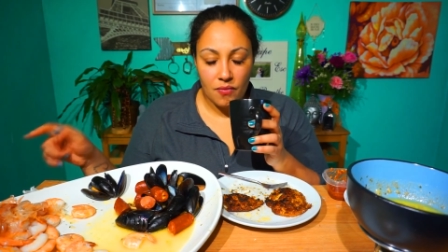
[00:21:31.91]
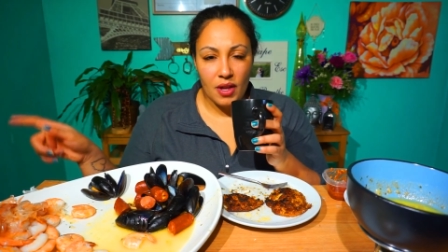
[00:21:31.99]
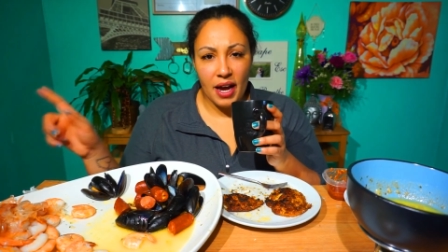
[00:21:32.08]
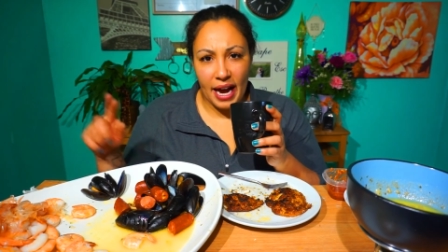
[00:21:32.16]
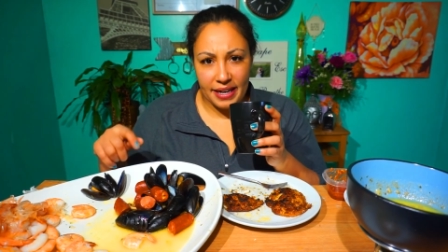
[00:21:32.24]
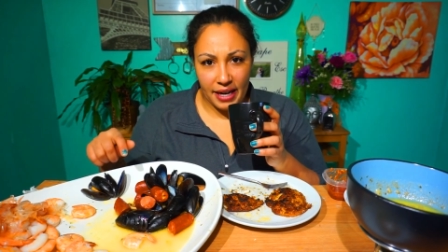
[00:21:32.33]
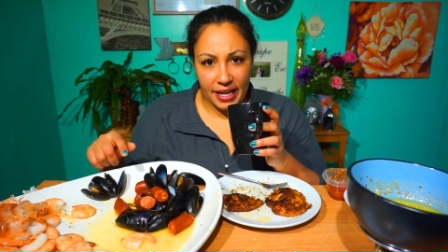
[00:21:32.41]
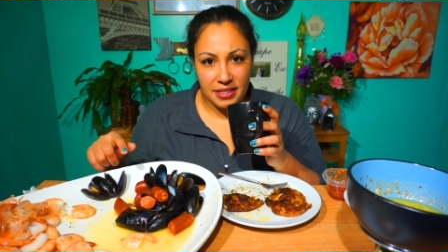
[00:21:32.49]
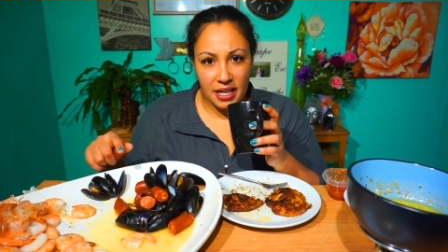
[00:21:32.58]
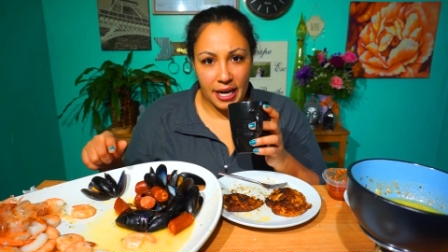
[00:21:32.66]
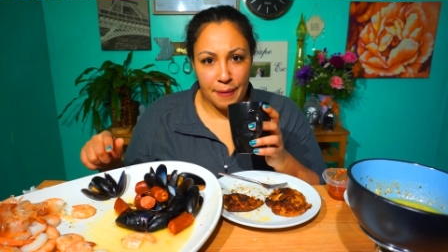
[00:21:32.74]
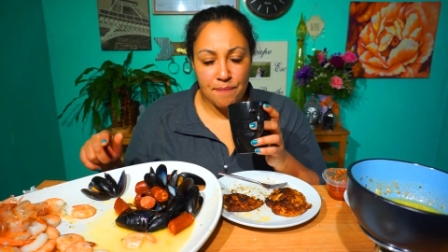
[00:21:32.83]
at
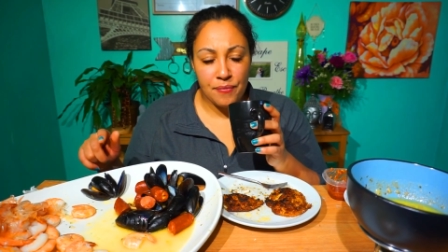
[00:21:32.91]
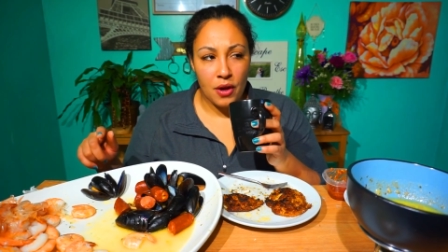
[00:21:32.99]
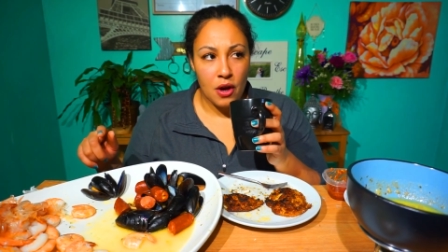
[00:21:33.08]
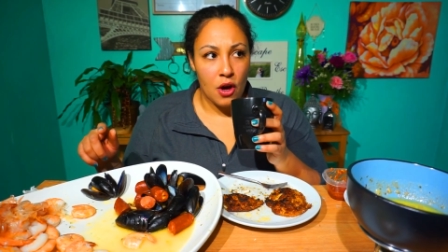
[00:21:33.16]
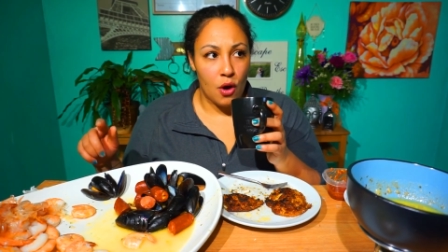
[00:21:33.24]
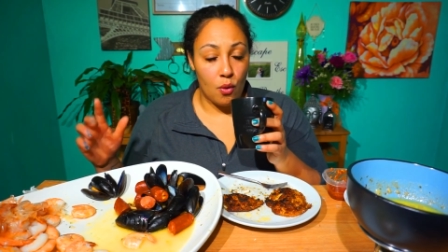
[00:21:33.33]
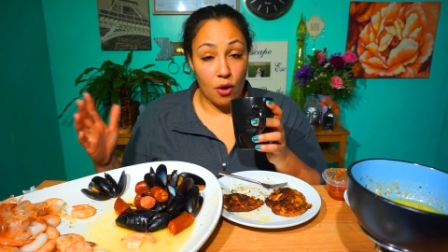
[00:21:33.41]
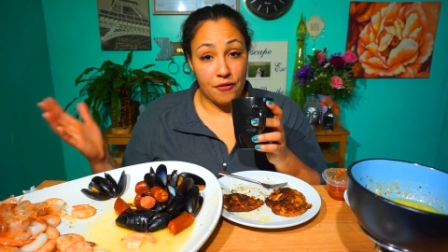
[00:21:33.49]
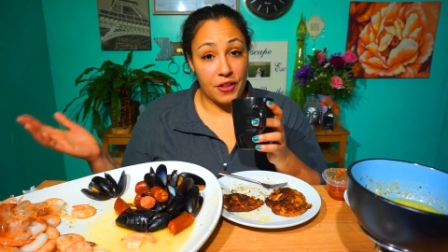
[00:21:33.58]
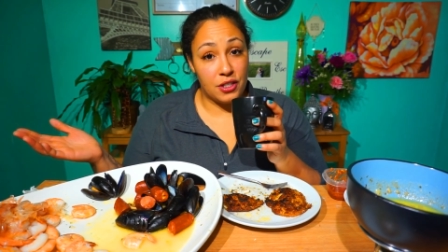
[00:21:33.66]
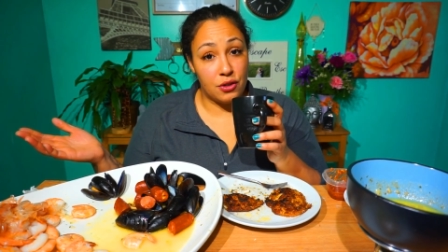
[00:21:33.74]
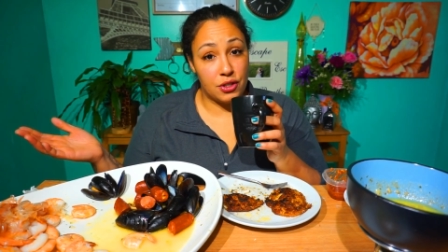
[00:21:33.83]
nighttime or if
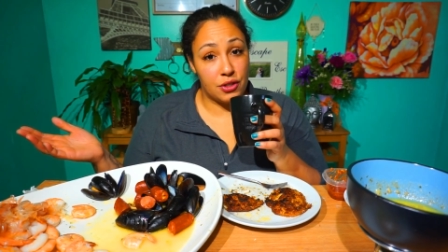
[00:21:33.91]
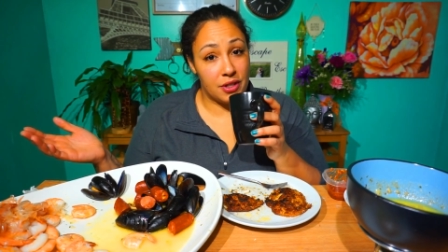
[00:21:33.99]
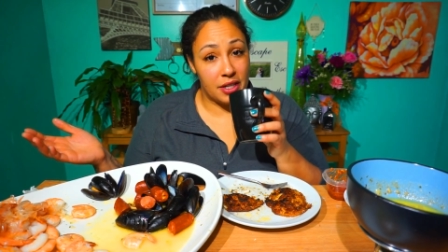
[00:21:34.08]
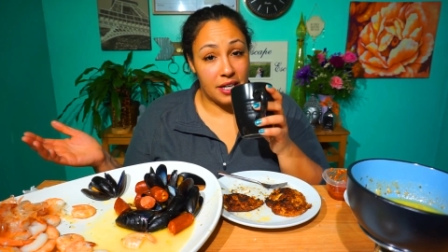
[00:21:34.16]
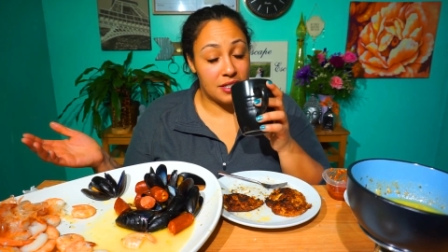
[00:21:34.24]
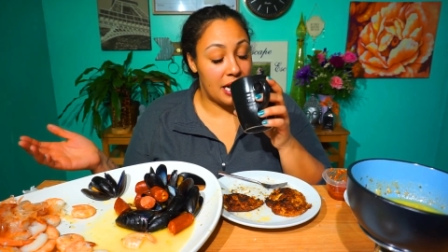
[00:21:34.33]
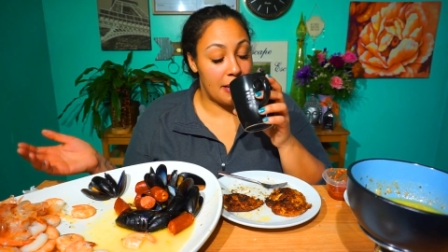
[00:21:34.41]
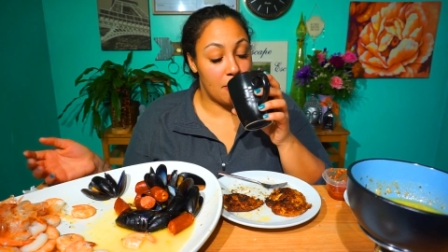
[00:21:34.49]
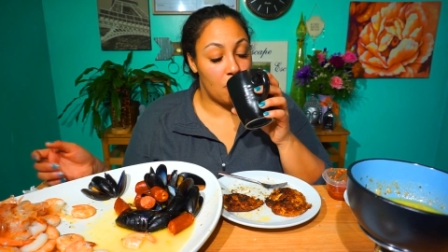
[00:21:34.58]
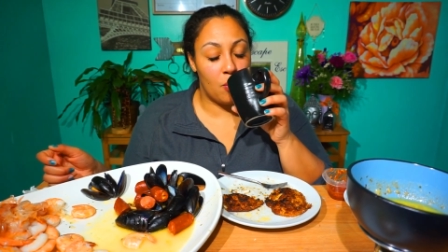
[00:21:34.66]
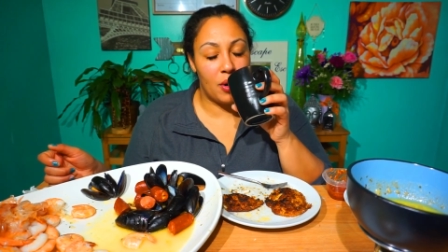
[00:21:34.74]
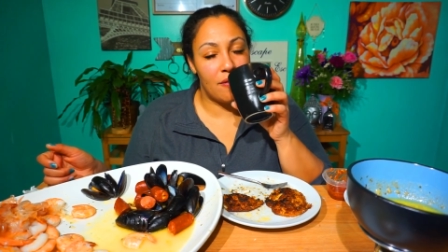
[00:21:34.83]
they do it during the daytime
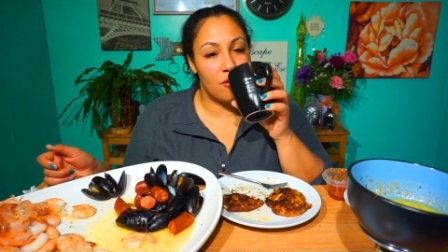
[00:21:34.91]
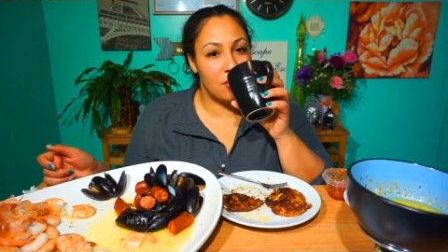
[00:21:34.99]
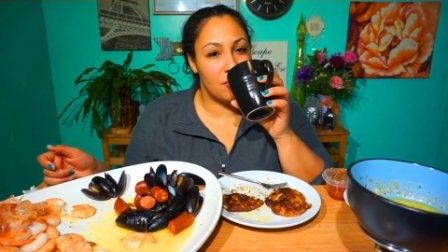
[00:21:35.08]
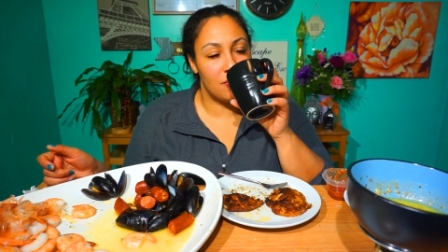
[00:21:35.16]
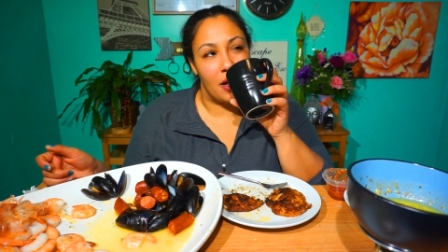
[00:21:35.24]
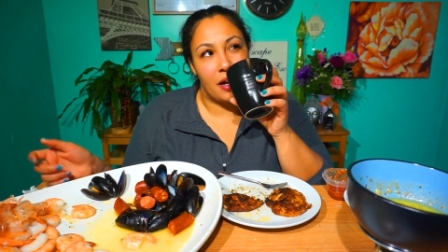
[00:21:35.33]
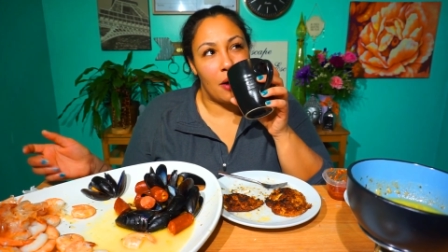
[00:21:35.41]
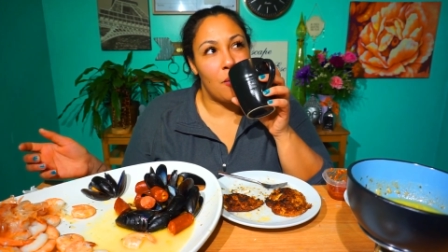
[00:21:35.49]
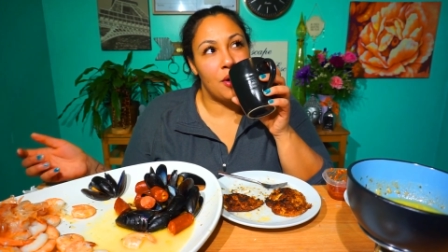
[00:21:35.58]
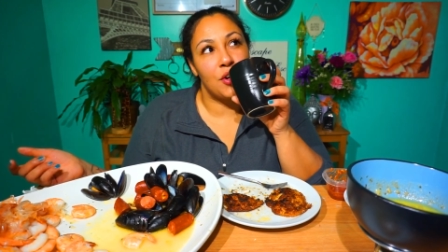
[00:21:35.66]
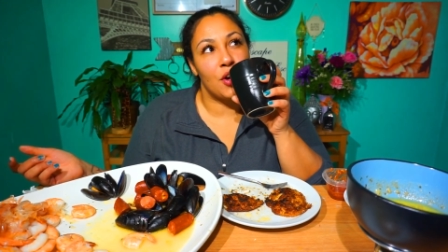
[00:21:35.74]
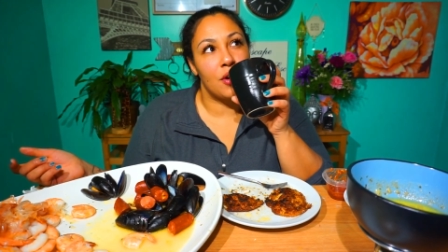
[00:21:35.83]
or whatever. Like, I
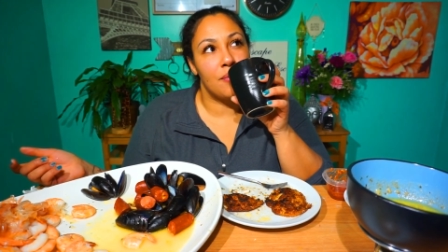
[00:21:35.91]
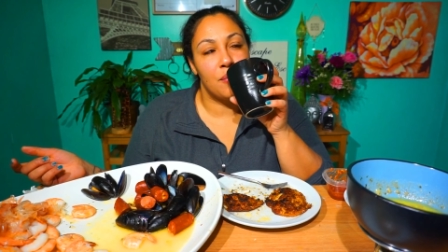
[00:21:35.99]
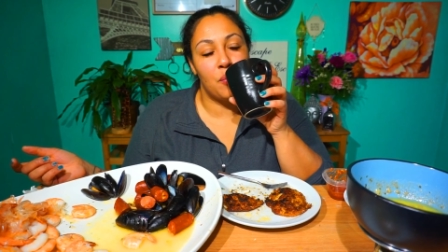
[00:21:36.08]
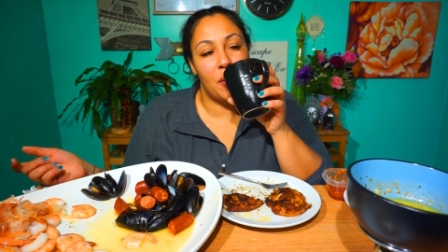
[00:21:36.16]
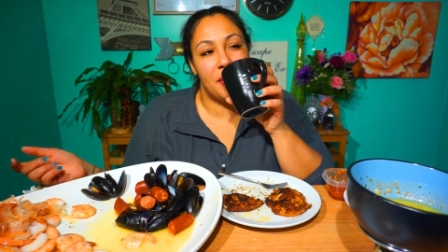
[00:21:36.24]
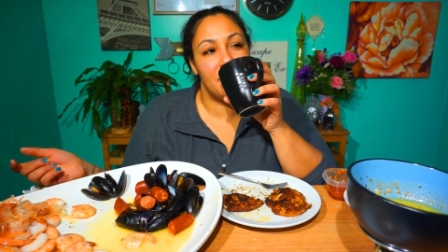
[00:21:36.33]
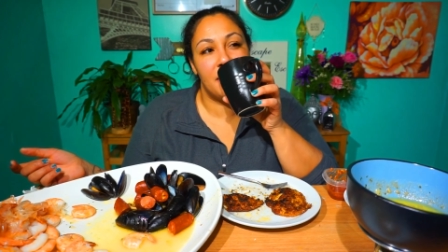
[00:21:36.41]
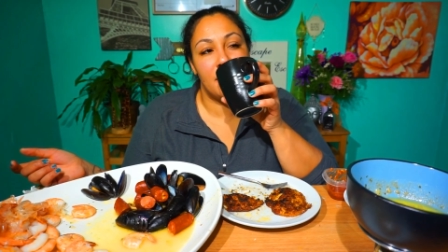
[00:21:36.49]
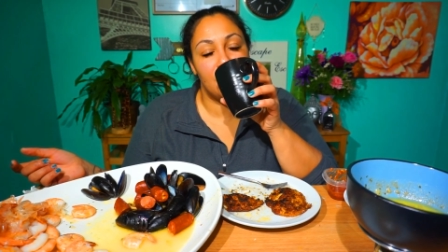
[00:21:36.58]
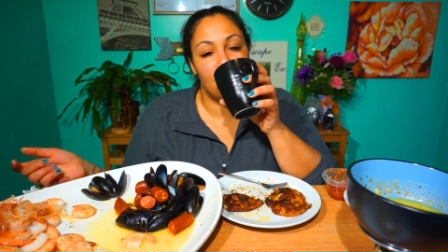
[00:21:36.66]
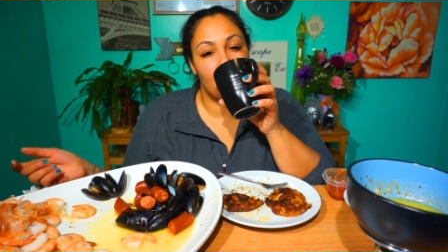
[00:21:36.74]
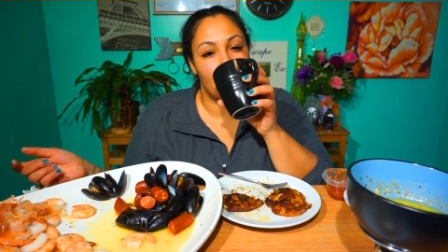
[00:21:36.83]
wonder when they
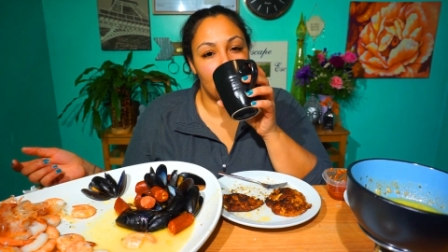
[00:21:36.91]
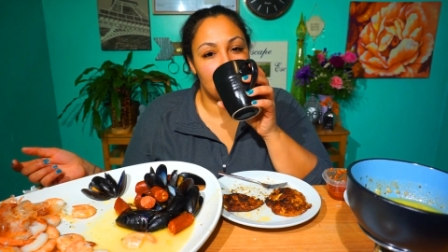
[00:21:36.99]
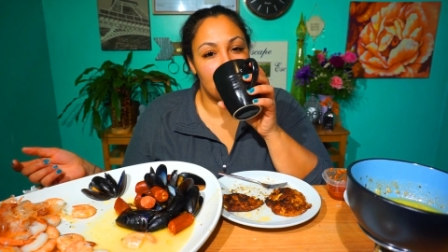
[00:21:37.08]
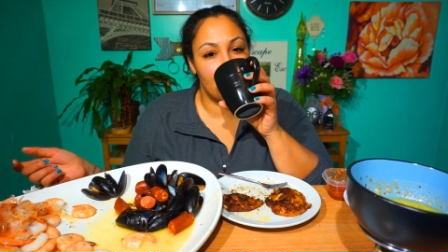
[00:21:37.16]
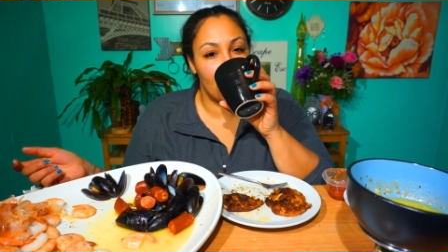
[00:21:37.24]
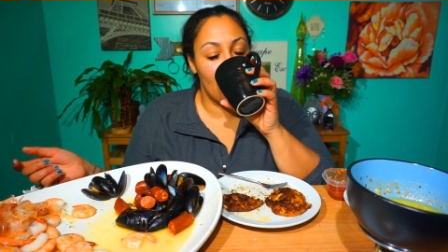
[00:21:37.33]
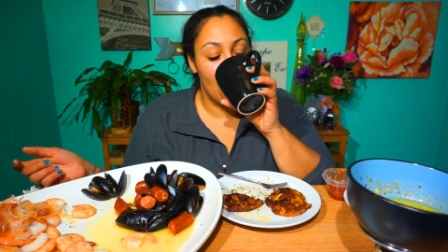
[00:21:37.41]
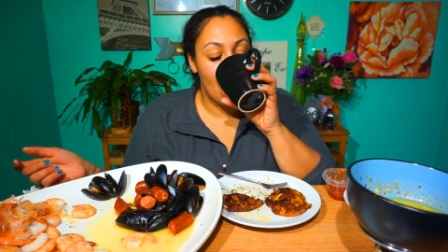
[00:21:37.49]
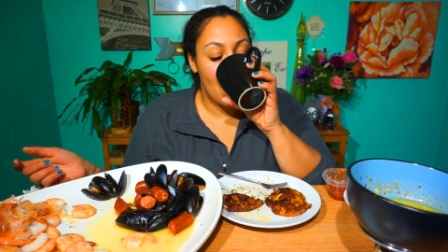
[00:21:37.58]
do theirs, you know?